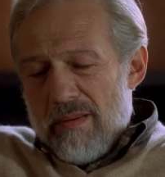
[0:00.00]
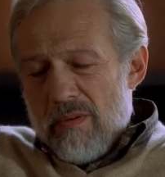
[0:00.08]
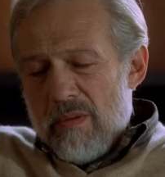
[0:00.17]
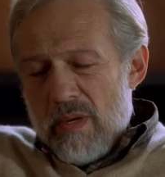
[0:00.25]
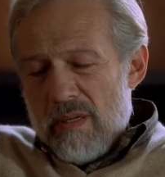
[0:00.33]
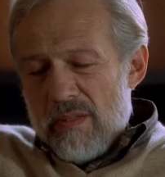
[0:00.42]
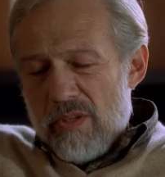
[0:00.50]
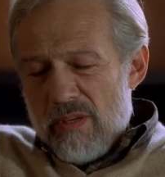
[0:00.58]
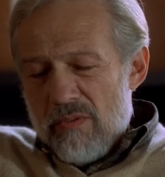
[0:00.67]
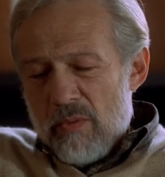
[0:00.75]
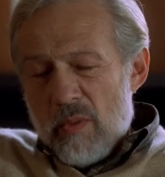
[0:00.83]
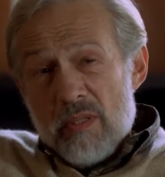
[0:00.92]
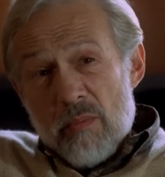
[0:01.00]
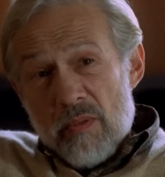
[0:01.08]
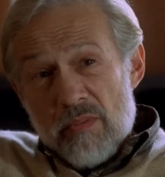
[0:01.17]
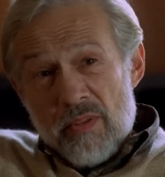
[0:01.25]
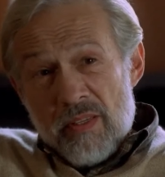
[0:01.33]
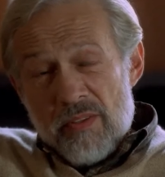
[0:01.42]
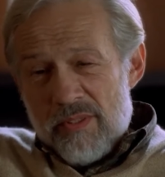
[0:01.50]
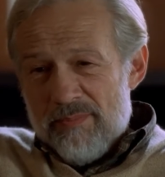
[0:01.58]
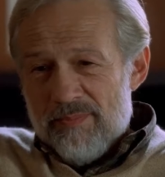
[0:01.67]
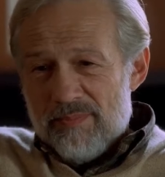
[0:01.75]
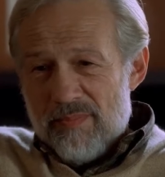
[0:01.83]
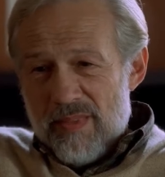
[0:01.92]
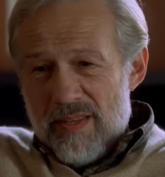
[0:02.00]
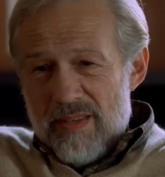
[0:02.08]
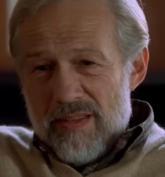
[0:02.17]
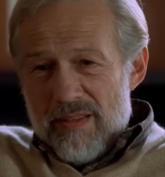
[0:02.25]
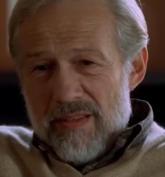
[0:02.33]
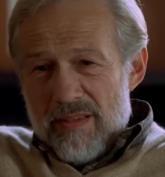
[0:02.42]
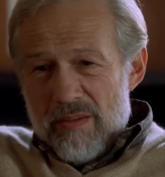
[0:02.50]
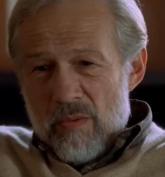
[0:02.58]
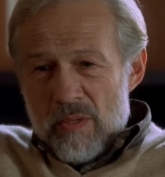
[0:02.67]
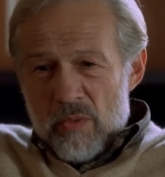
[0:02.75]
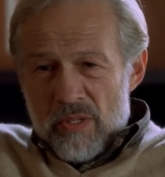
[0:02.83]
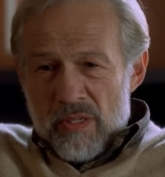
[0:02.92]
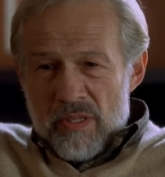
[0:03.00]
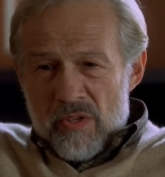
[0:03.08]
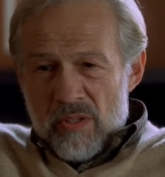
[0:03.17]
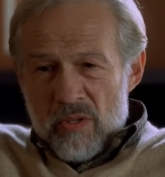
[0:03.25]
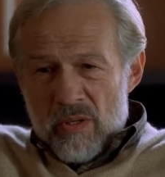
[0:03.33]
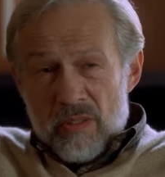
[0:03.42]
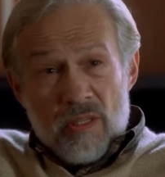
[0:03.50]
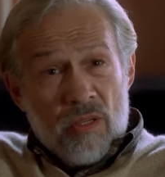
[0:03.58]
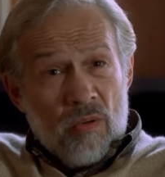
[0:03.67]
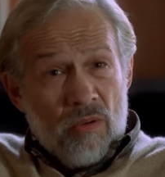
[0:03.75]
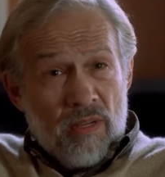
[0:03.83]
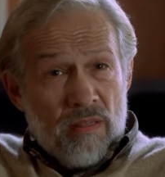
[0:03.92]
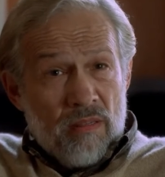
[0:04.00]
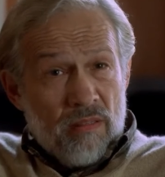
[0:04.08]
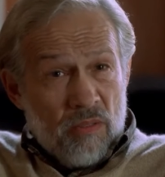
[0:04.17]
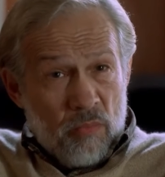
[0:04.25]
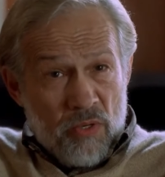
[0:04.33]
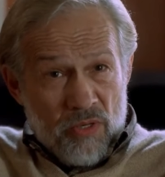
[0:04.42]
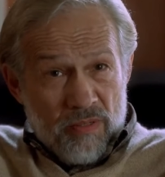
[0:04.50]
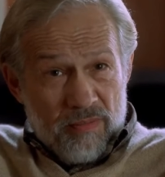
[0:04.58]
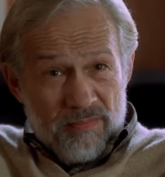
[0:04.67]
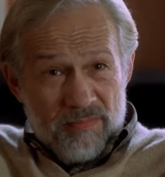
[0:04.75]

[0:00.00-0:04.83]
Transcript: and discovers that he has minimal latent inhibition, making him both empathetic